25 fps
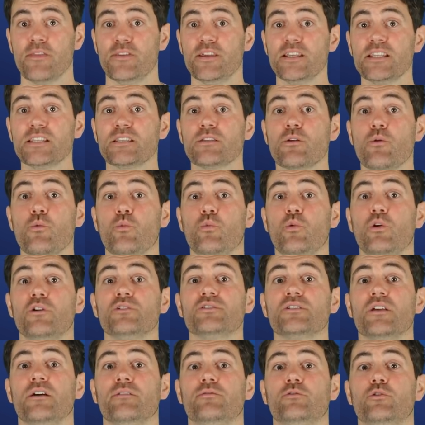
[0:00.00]
This
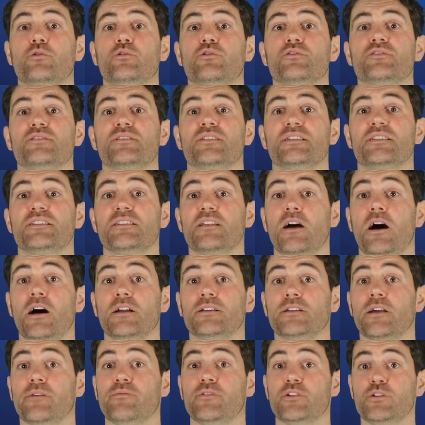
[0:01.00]
was, of course, the
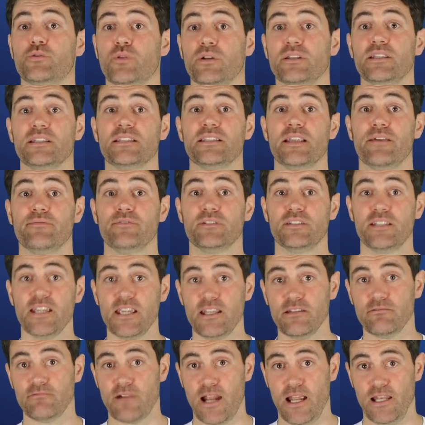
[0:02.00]
start of the
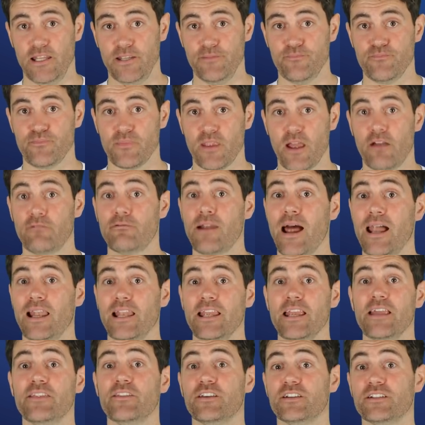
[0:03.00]
2017 rally, a
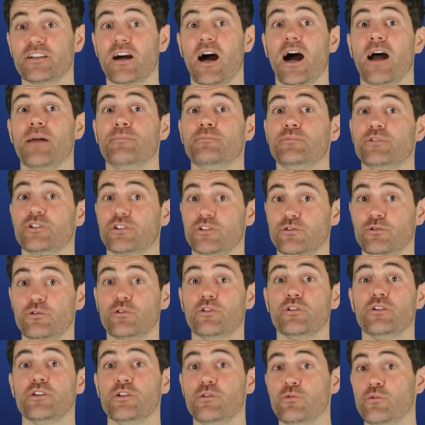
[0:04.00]
rally that I'm
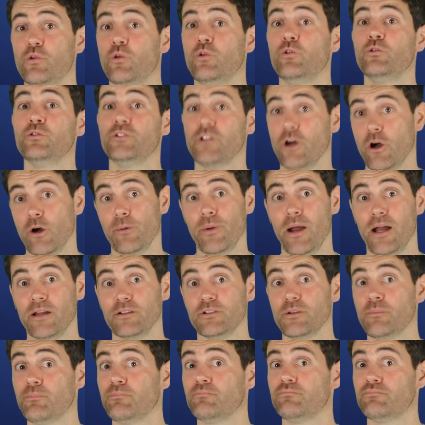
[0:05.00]
sure you all know
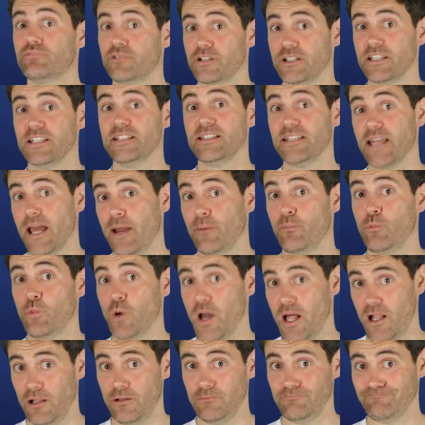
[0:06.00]
about pretty damn
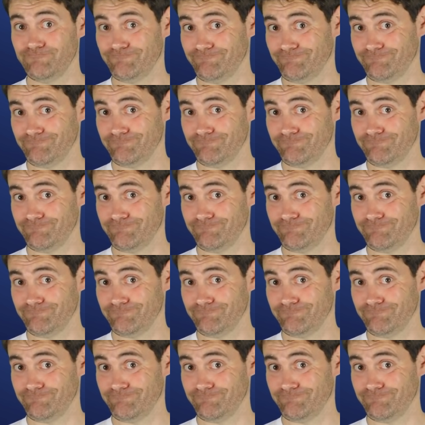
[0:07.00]
well.